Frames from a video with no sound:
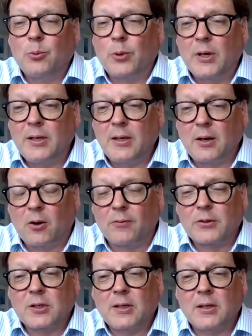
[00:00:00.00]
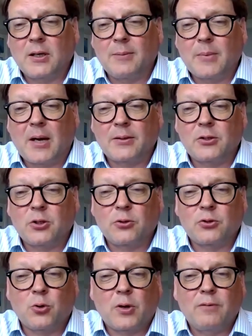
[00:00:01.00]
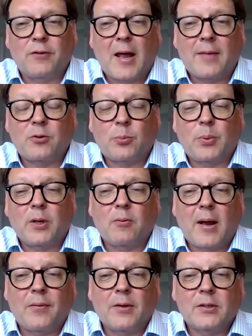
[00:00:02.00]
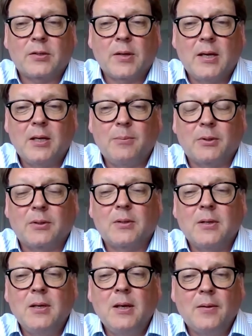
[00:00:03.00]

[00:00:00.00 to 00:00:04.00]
we obviously undertook Talking Philanthropy around this theme, and